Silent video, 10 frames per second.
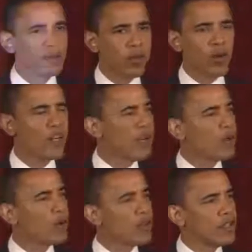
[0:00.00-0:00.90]
poor
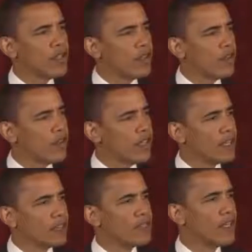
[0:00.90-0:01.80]
neighborhood, in every
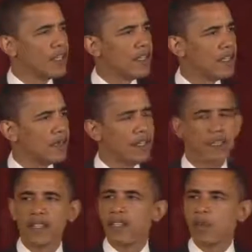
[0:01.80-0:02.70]
inner city, in every
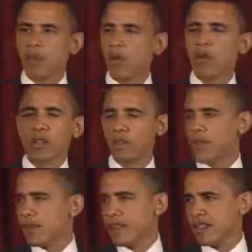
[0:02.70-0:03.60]
rural
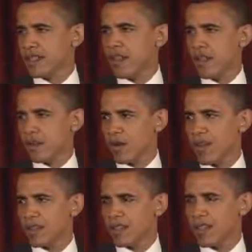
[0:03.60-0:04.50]
community, all
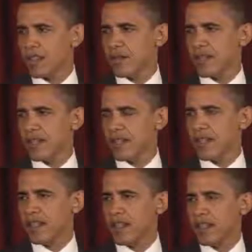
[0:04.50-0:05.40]
across the country.
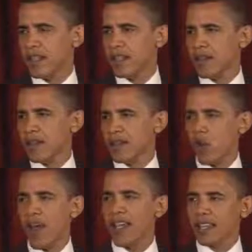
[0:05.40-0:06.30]
There is
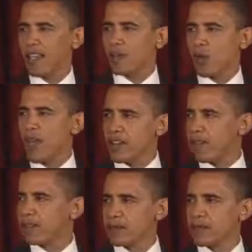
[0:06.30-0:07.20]
quiet desperation.